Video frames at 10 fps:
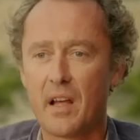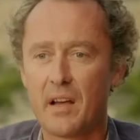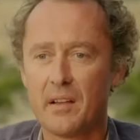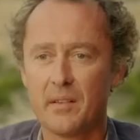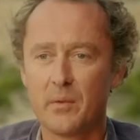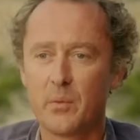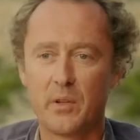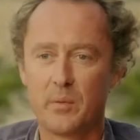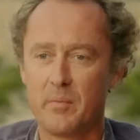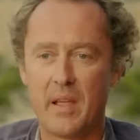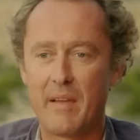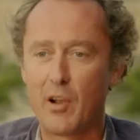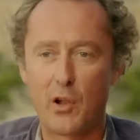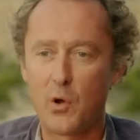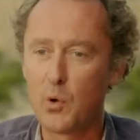are we'll have a
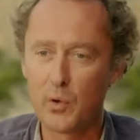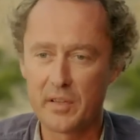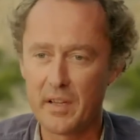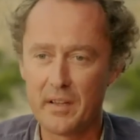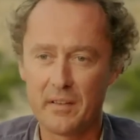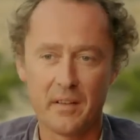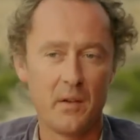lot of horses